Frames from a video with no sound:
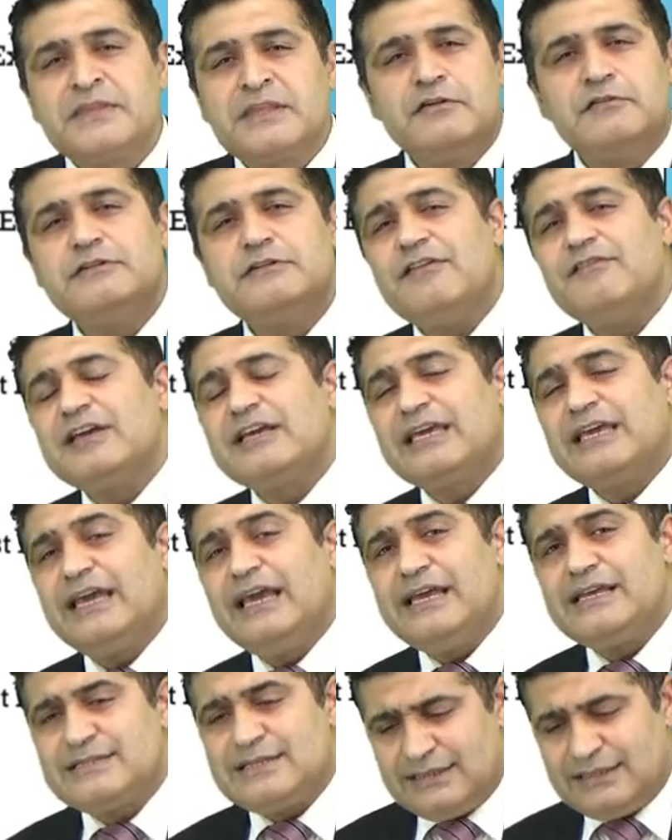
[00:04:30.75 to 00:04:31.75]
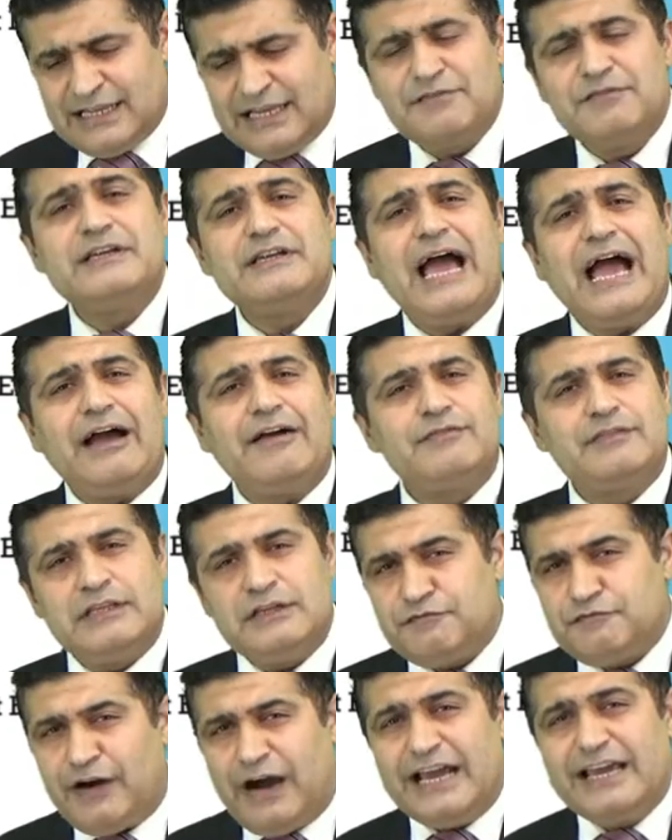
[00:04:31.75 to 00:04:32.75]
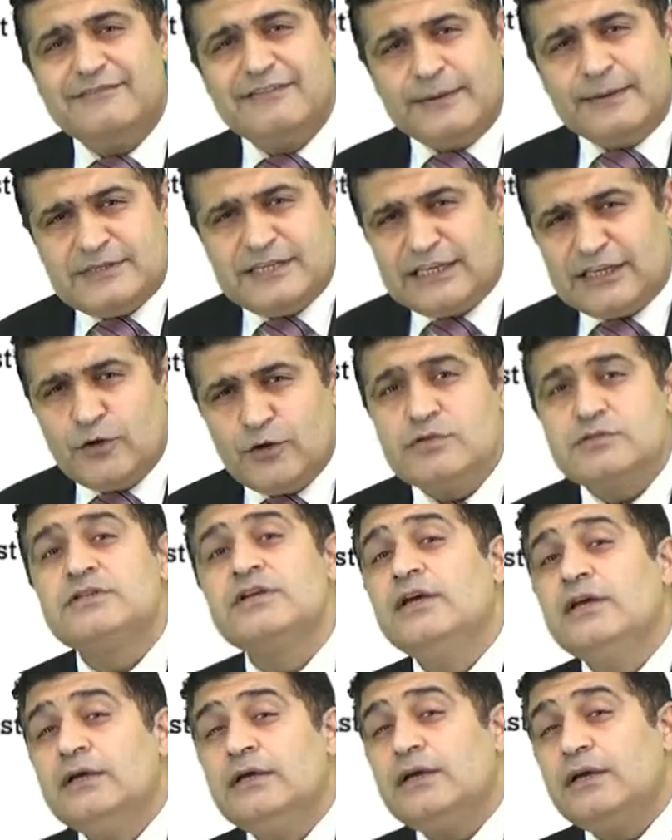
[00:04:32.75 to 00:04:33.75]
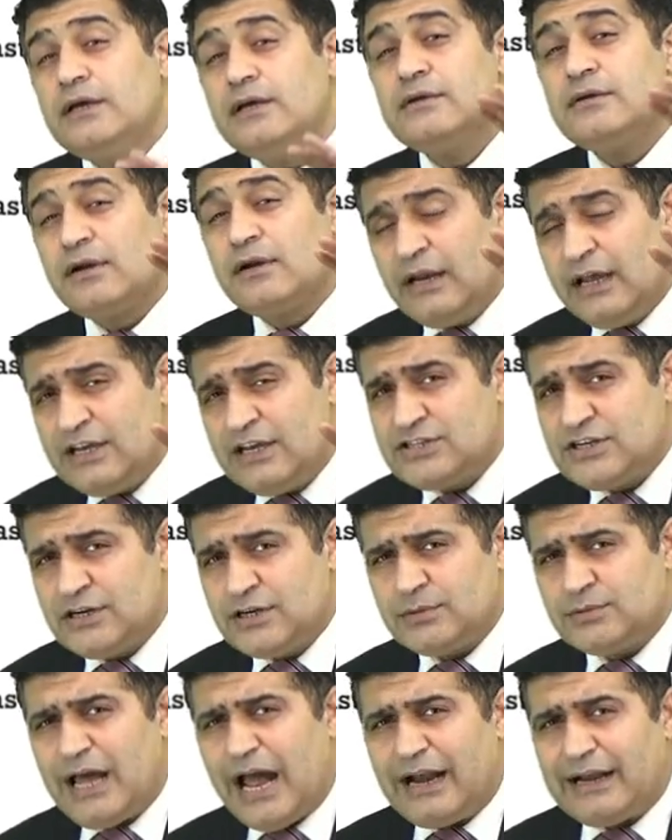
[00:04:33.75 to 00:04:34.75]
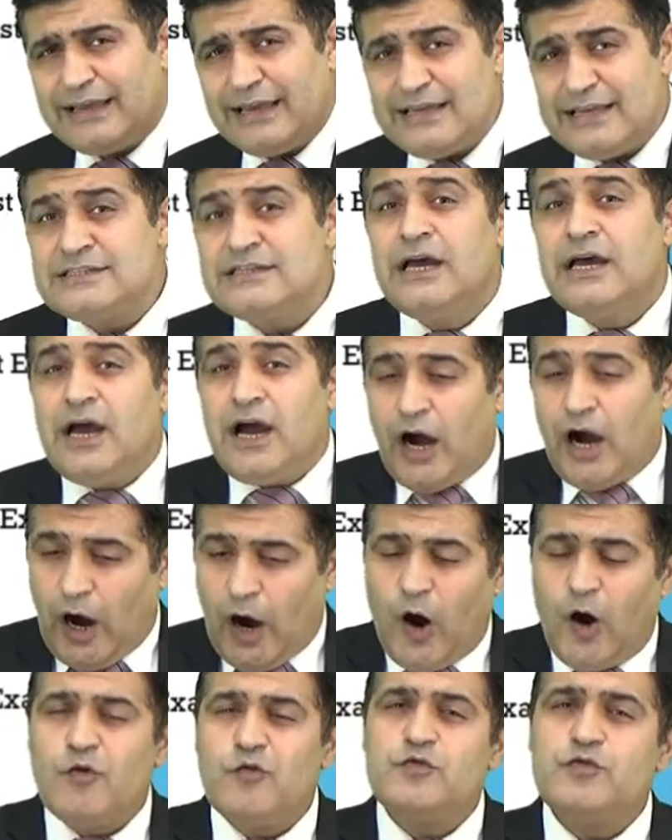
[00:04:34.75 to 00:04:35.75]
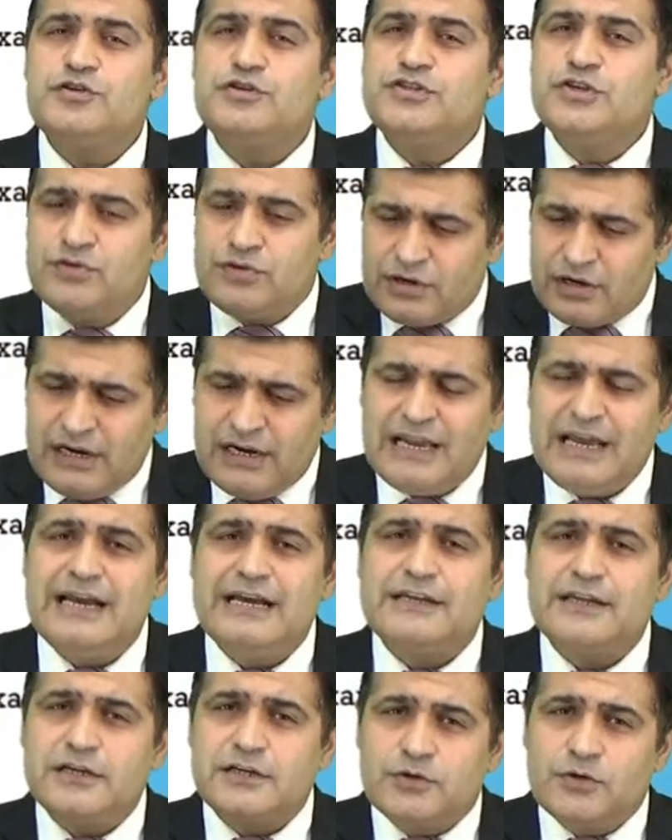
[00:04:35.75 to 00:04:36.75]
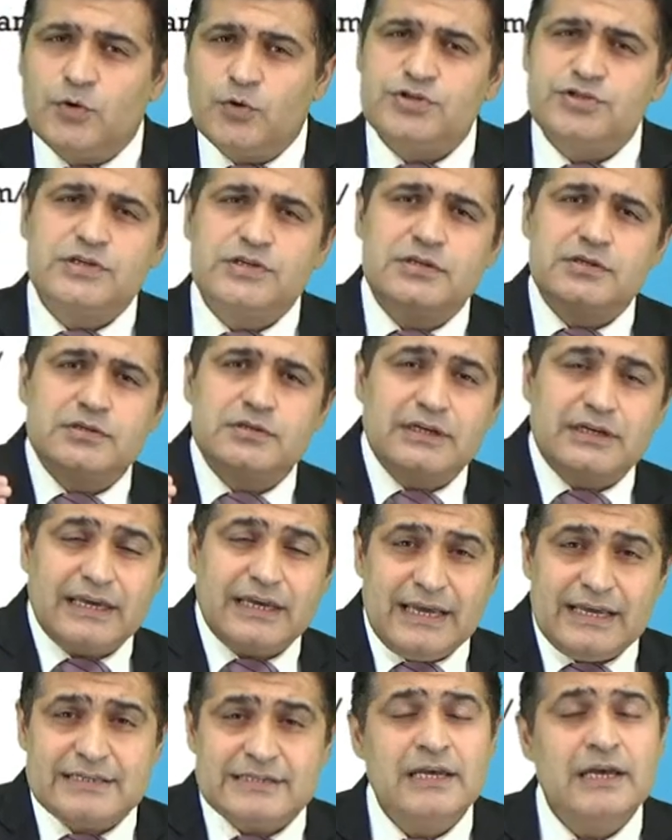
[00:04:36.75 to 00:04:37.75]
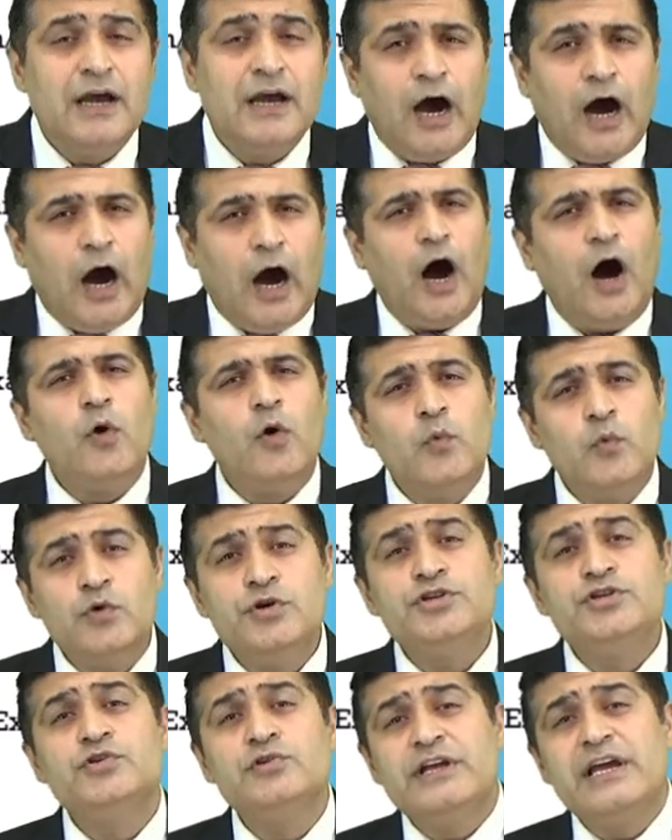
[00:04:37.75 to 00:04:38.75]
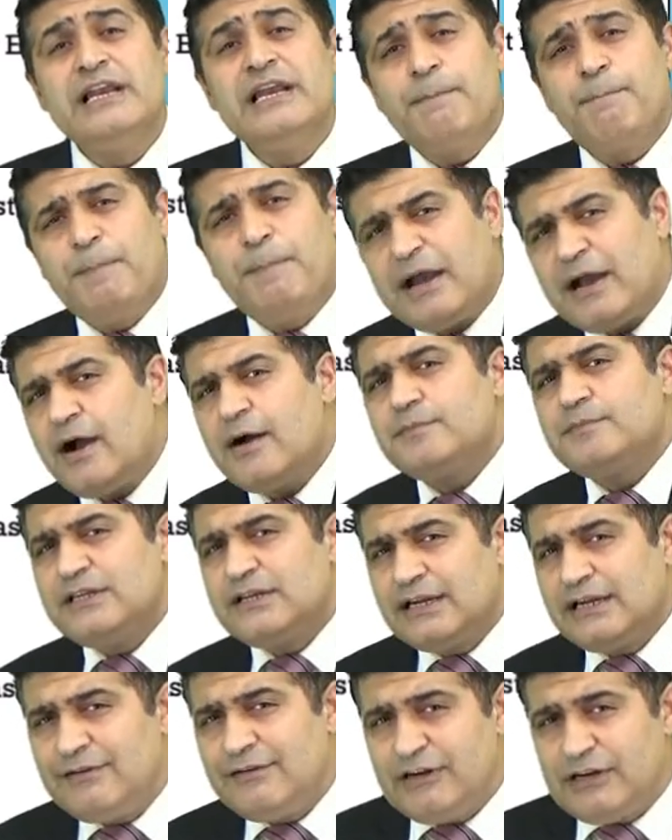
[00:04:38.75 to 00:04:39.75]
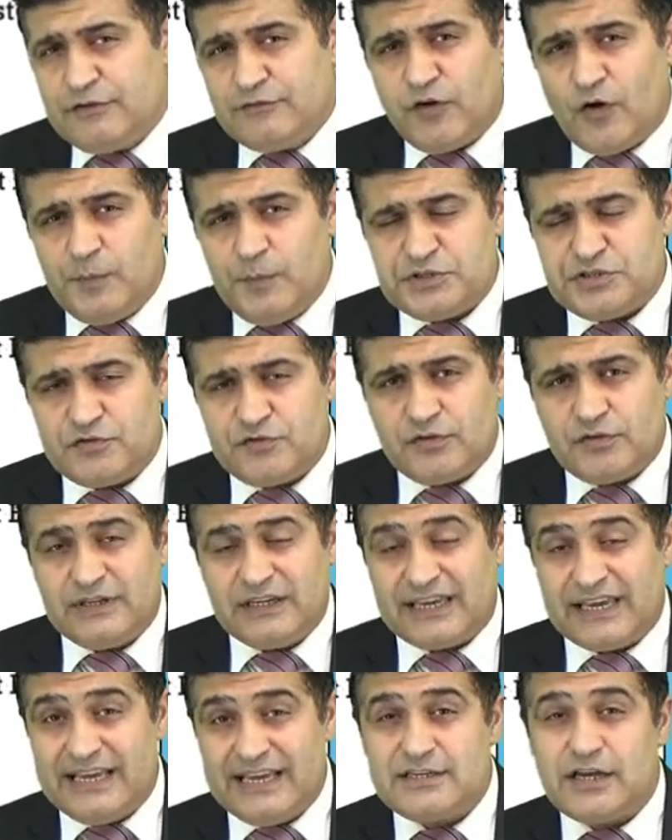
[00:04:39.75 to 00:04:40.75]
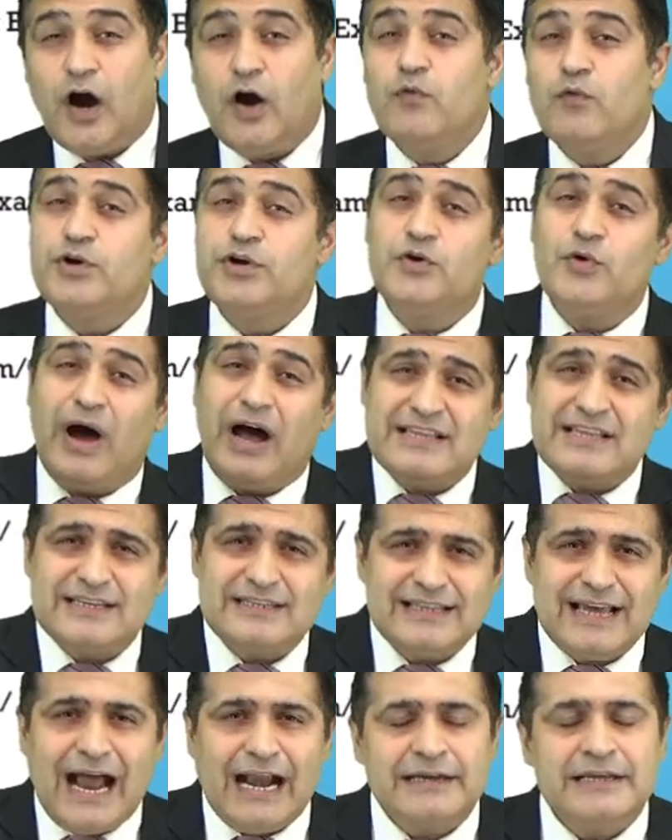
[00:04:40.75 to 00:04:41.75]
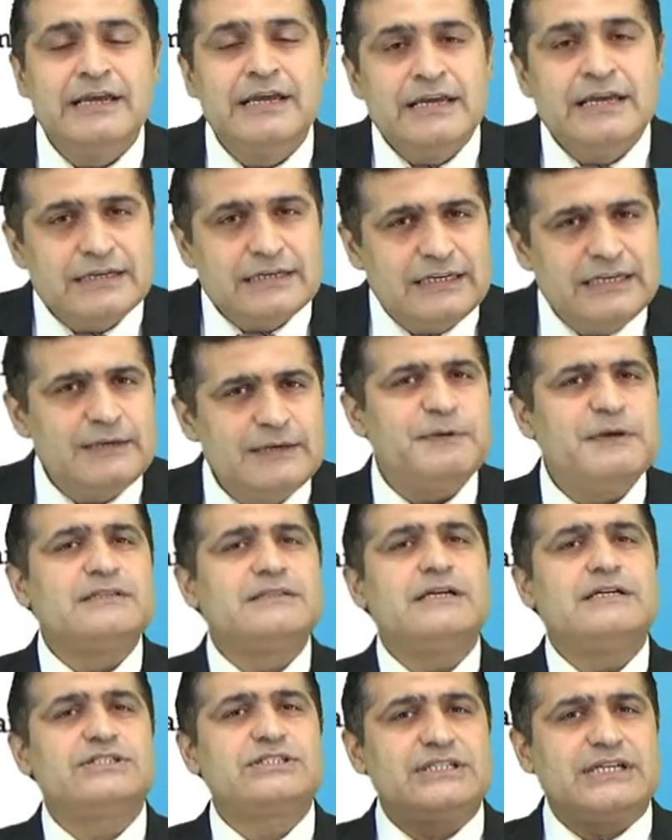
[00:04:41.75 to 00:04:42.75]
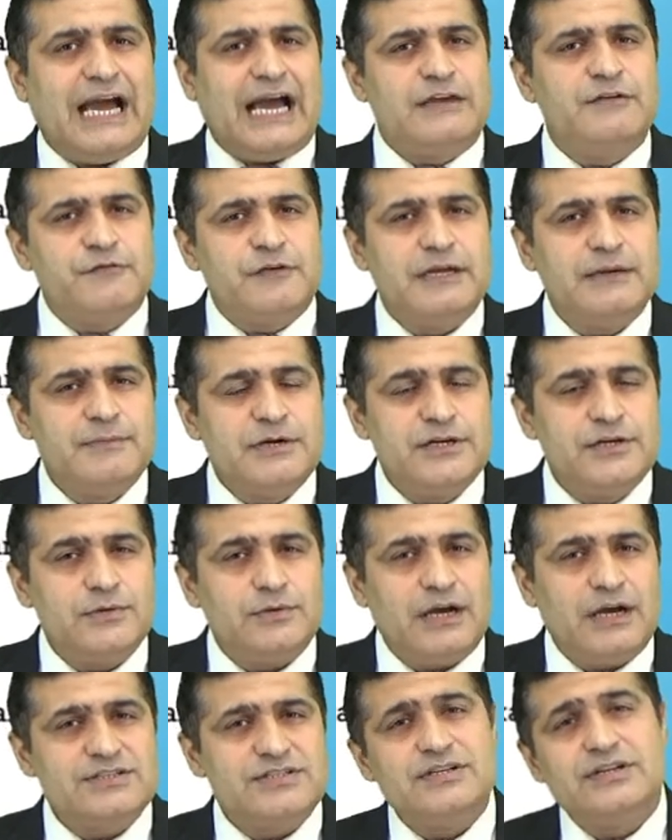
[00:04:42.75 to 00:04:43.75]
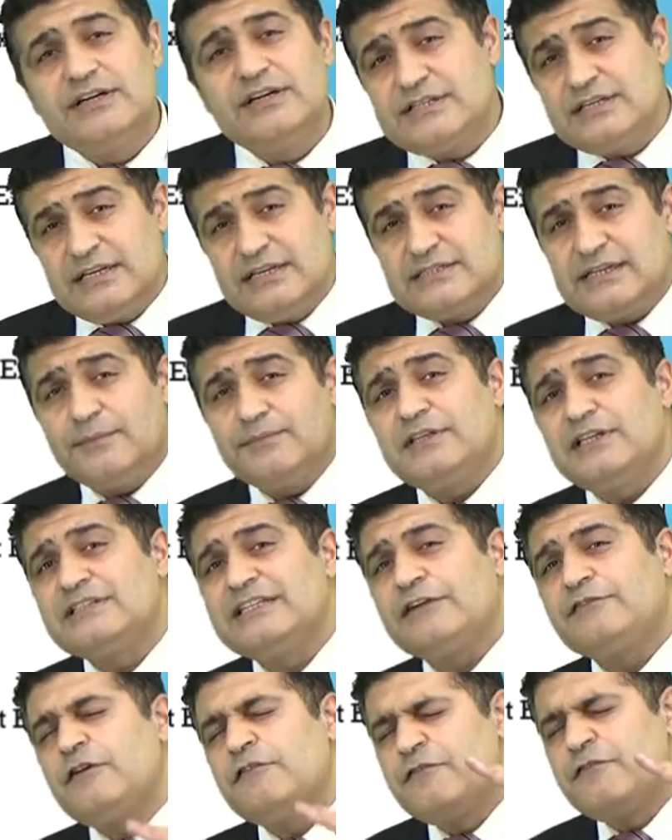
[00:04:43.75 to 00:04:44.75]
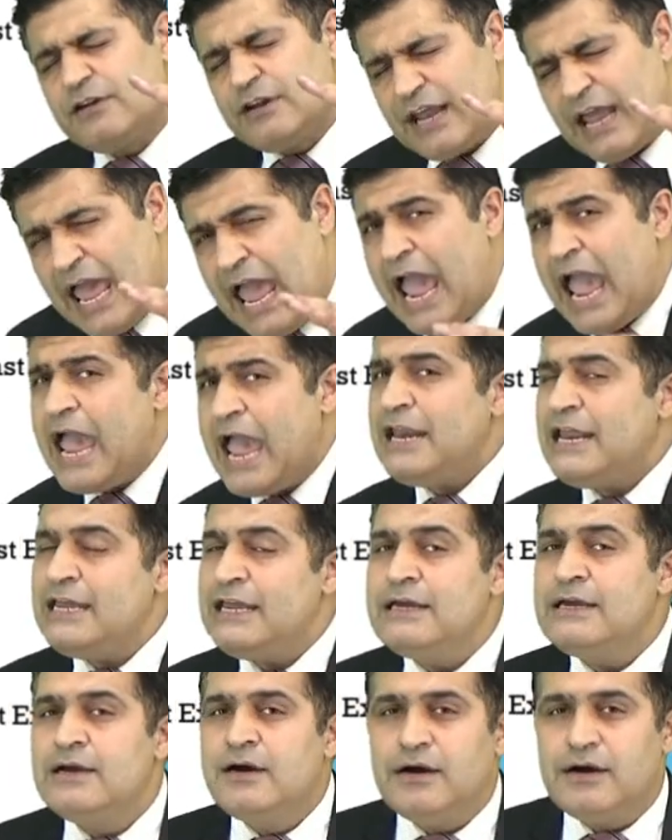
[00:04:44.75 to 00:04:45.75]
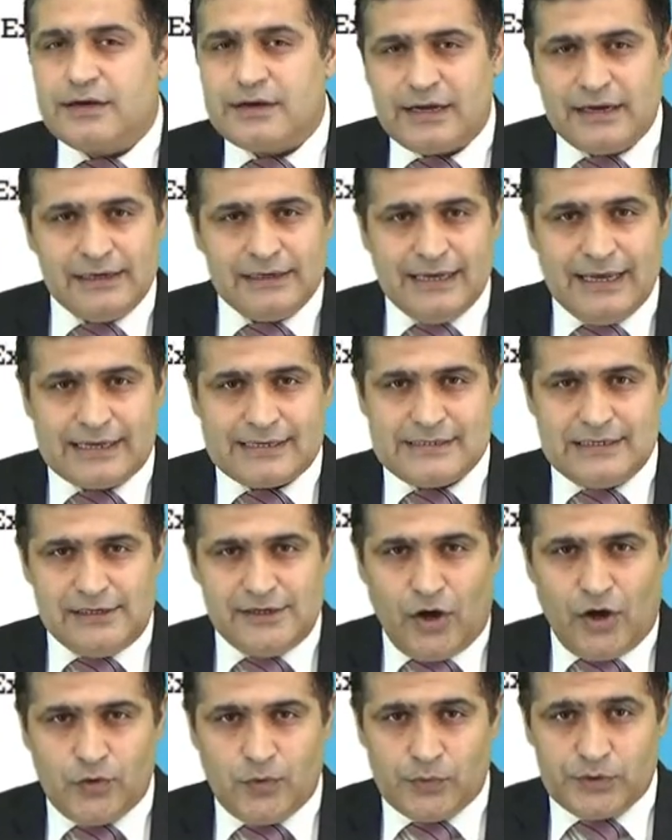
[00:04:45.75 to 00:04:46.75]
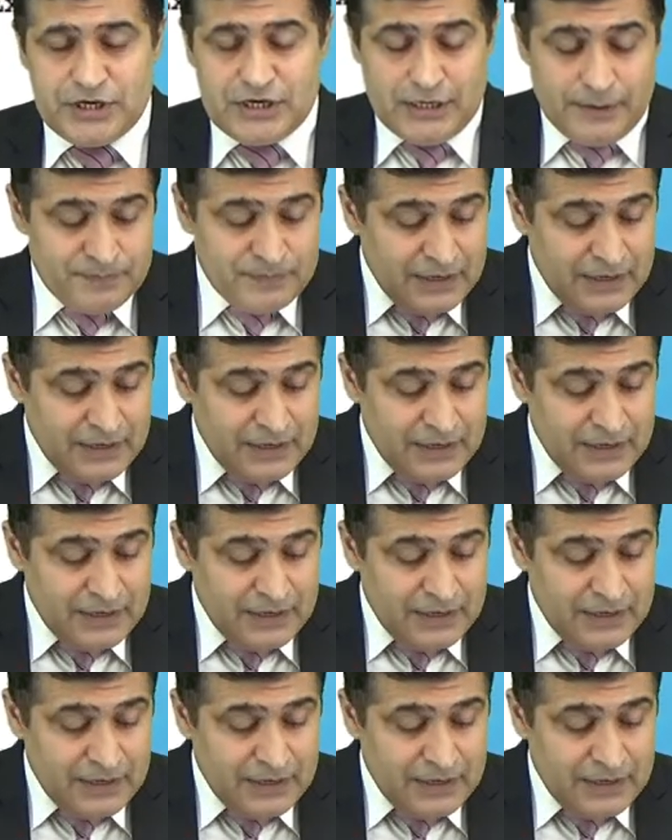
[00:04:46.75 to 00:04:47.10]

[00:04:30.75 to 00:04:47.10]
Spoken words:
We have a case and then we have the five MCQs in relation to that case. How would you relate a question to the case? How would you really pick up the relevant information from the case? How would you answer that? Keeping the time frame into consideration is something that we've really, really excelled on over here.